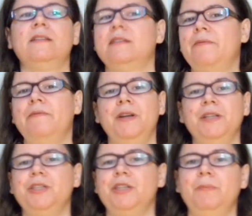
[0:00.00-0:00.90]
some very
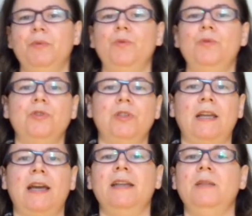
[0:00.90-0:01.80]
cheap hooks that
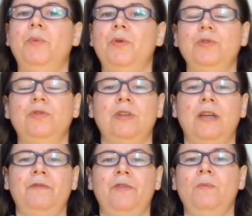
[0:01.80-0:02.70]
I had bought
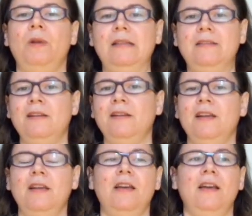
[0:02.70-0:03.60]
from Lidl
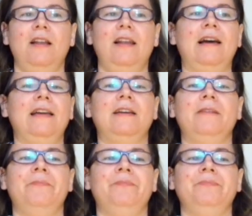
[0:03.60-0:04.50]
like
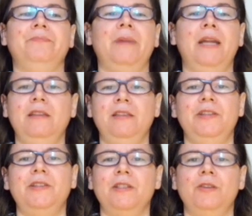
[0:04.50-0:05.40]
many
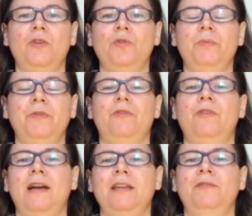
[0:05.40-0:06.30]
years ago, before
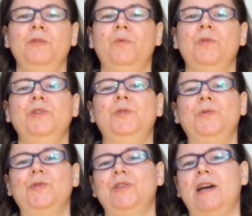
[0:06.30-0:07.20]
I even wanted to
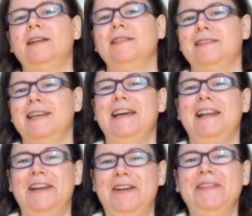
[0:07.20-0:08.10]
start
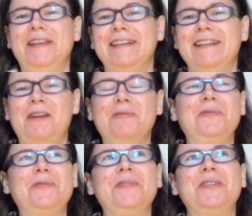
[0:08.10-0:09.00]
learning how to
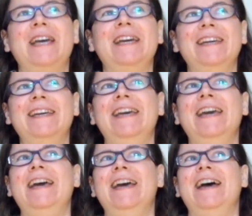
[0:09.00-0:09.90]
crochet.
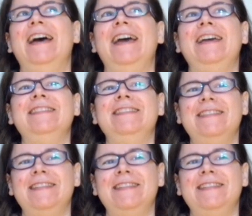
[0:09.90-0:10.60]
And